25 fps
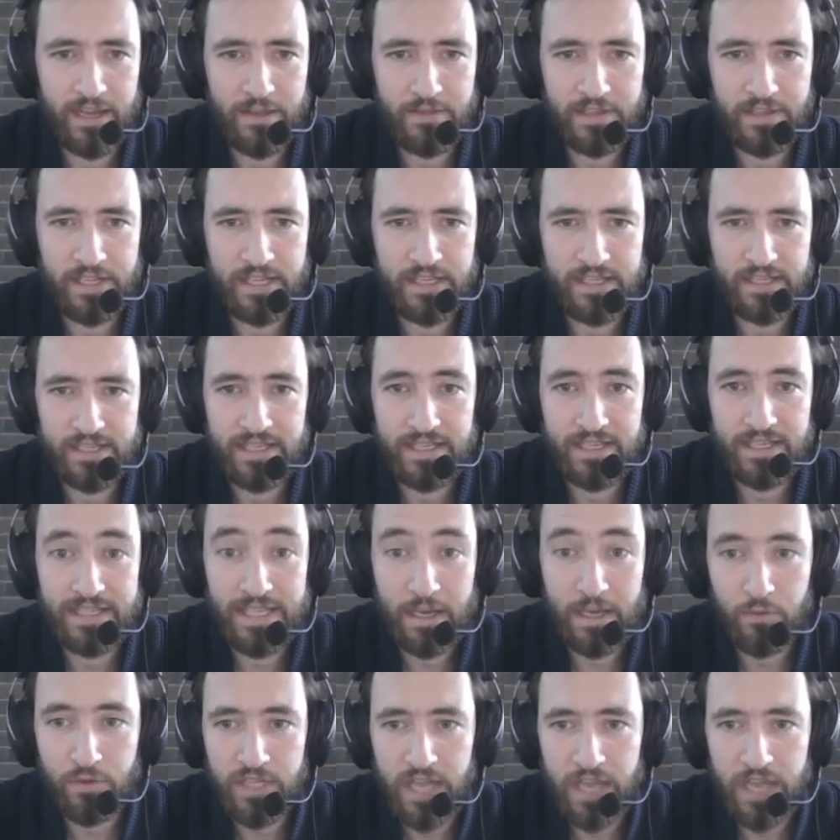these
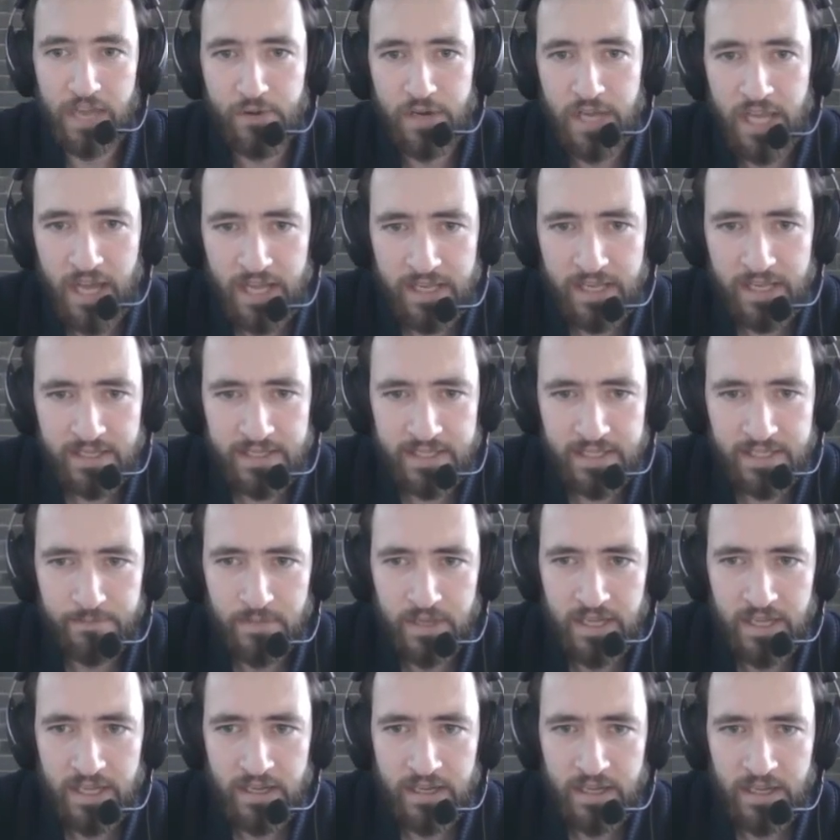sound areas,
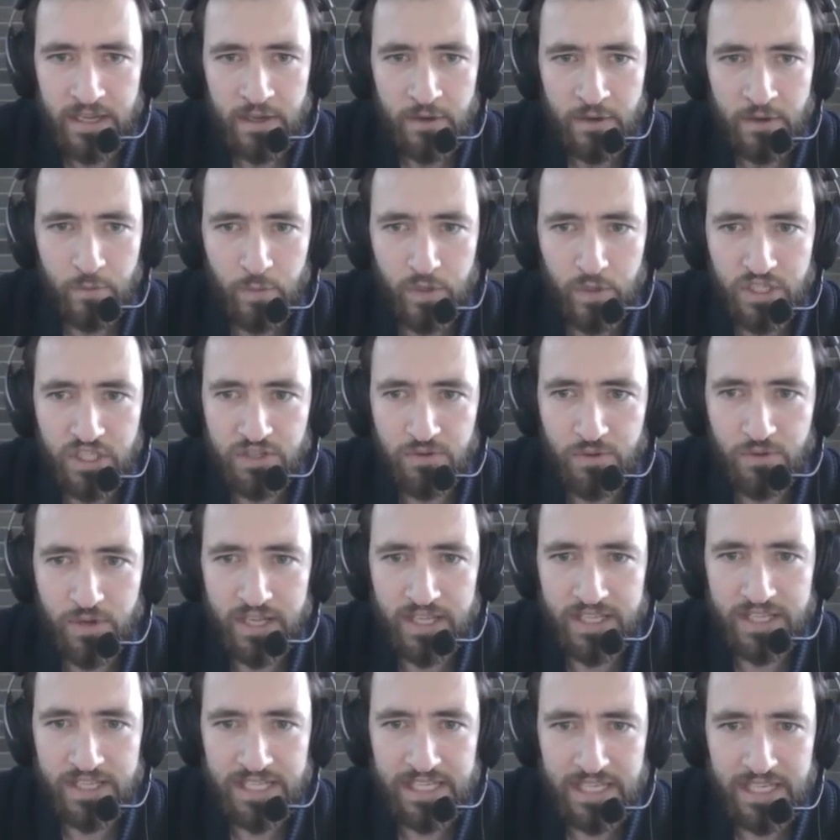which you
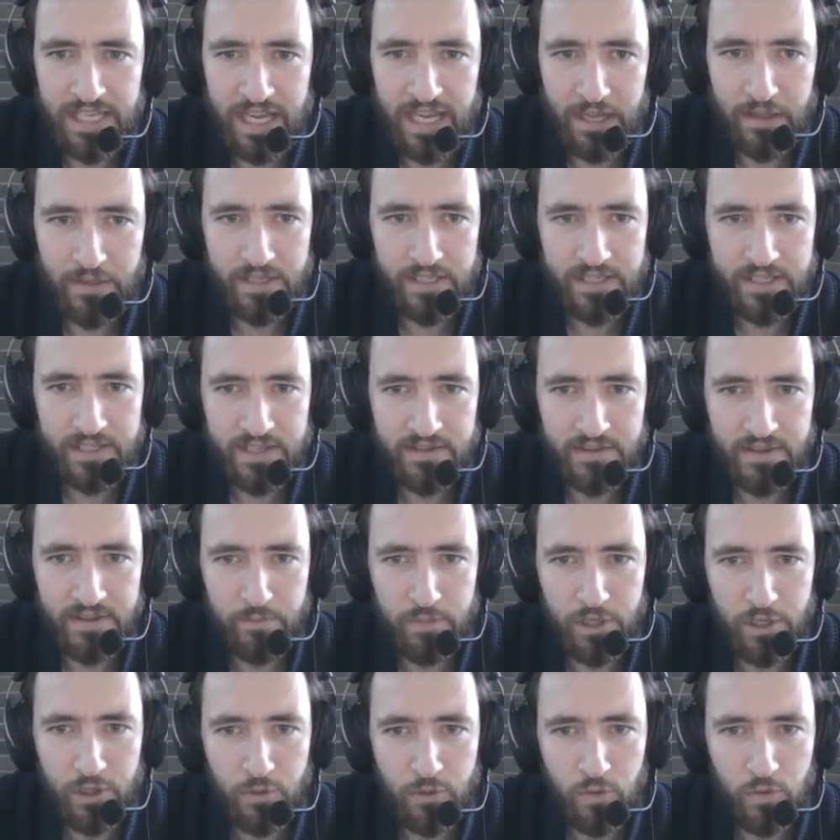can see like this, the
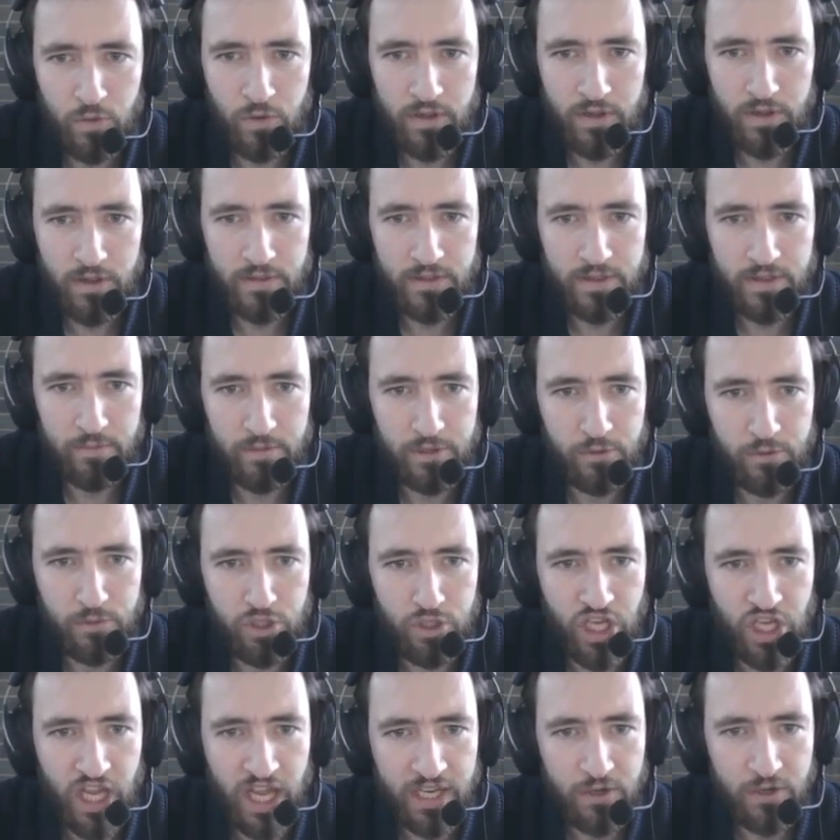blue
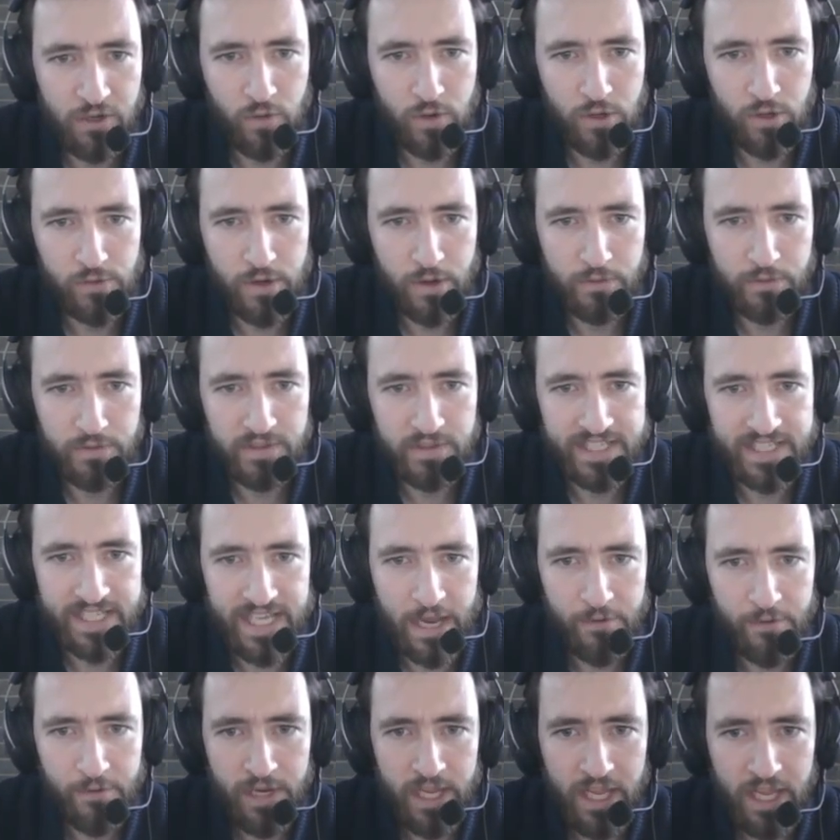shadow around this
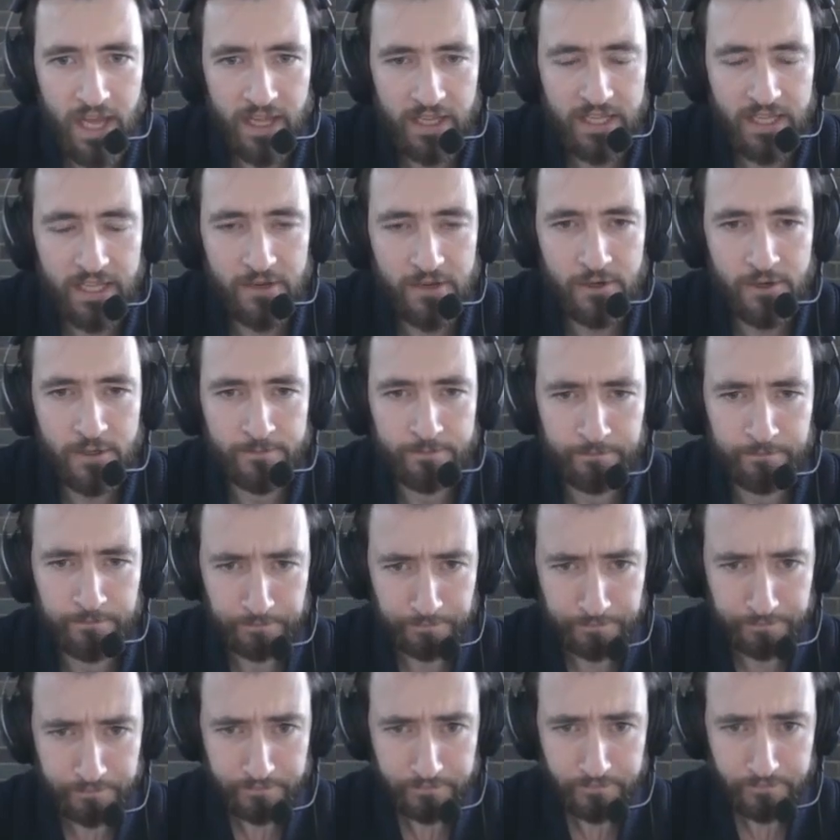area here.
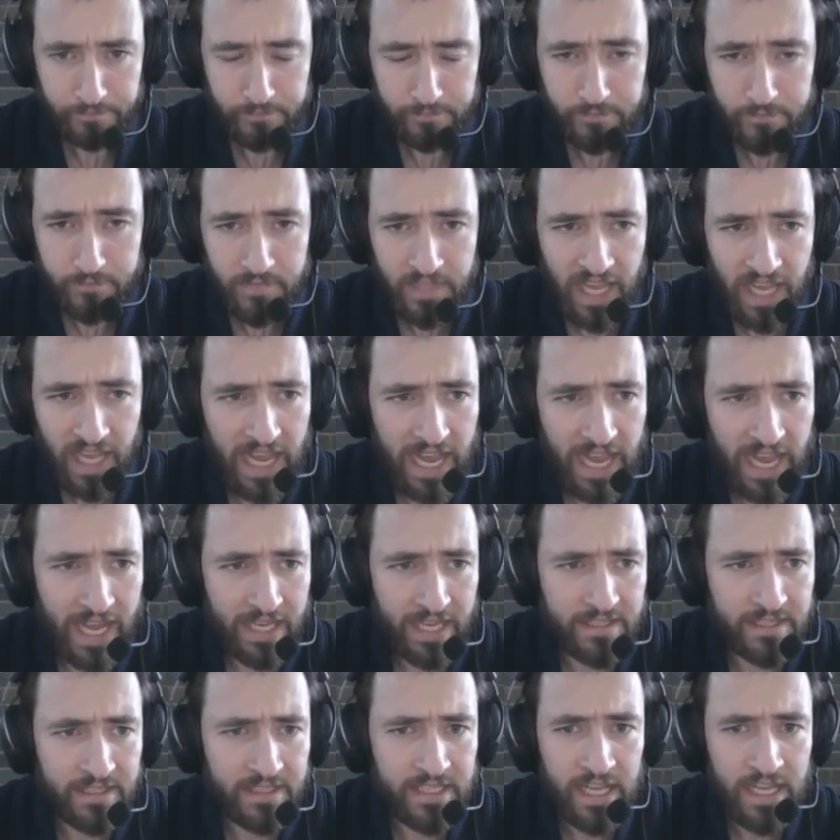
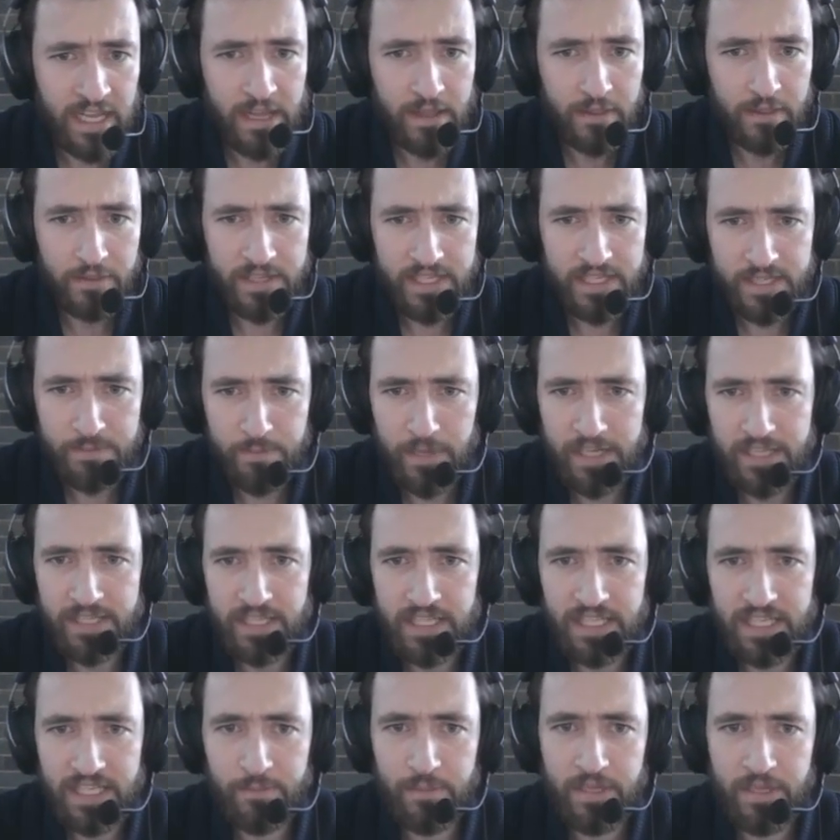And this
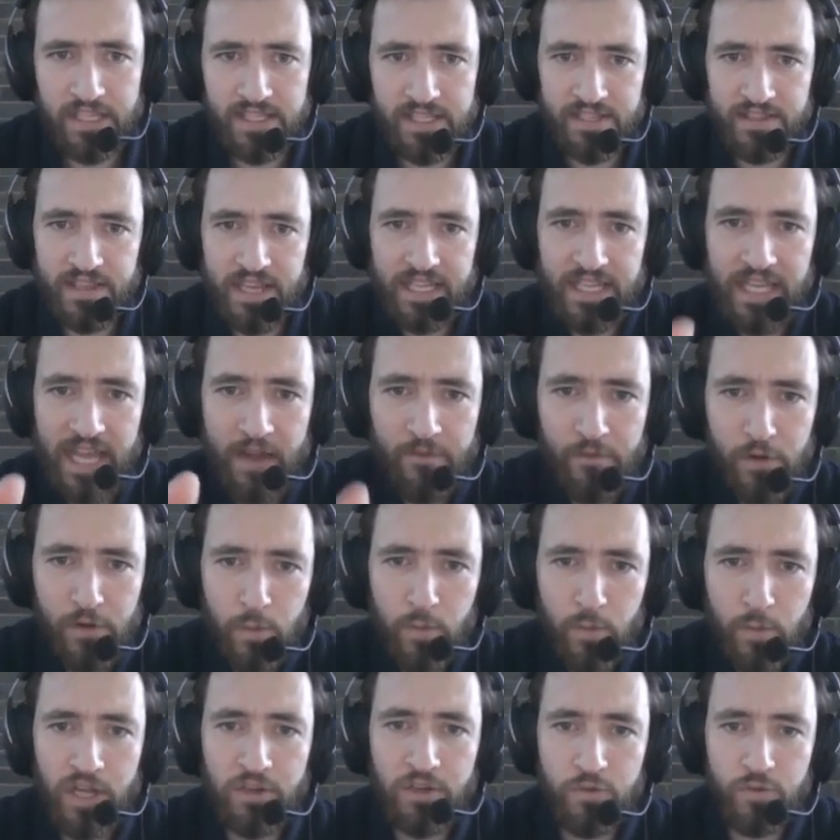basically means that
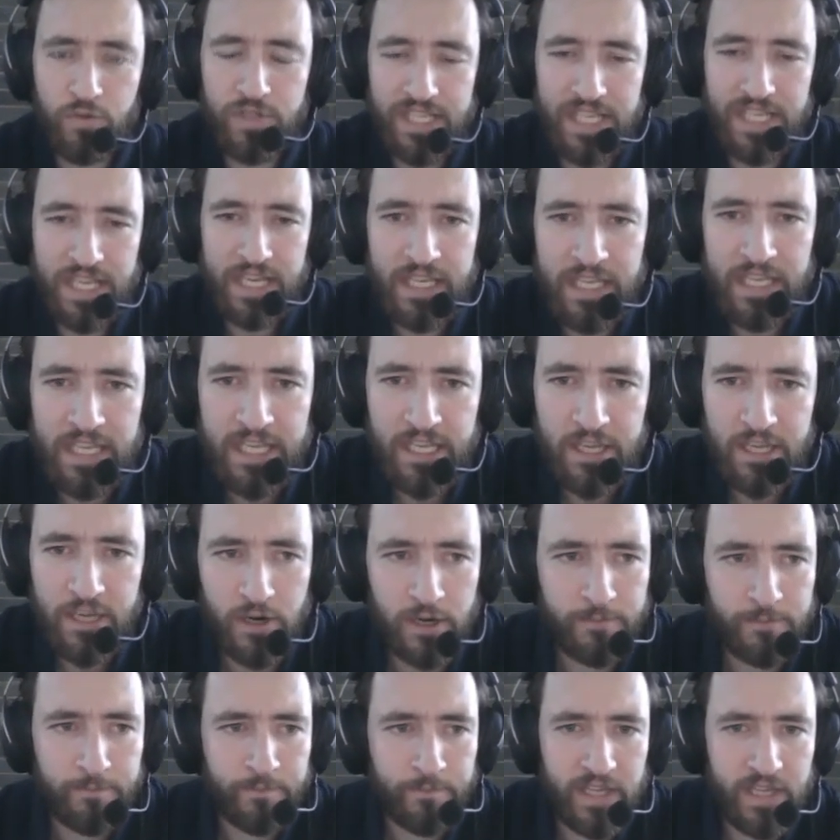everyone who's in here,
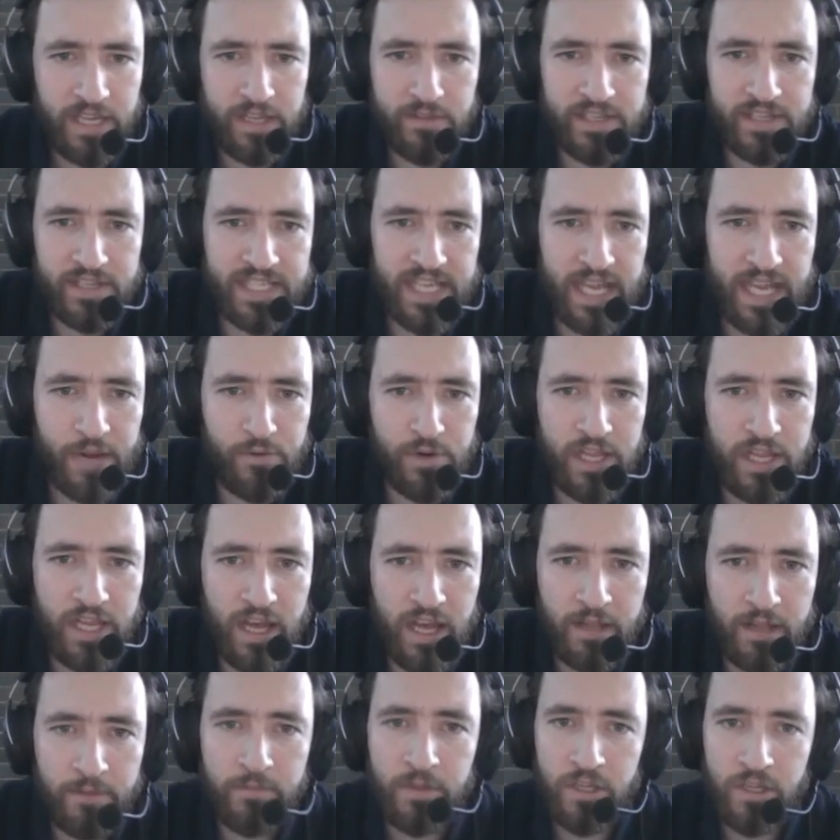in this
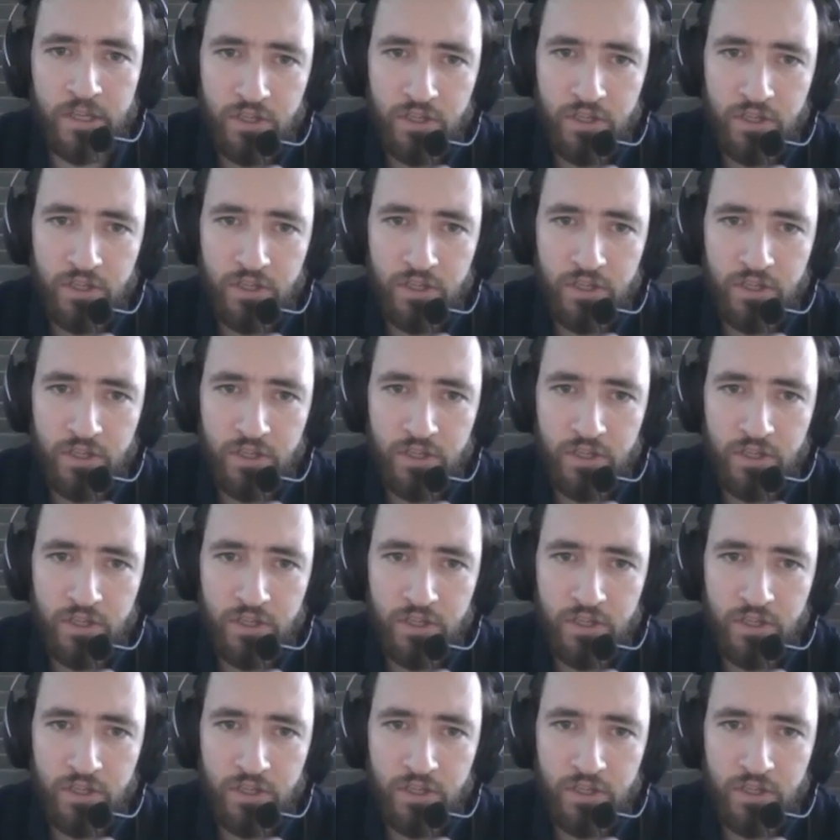area,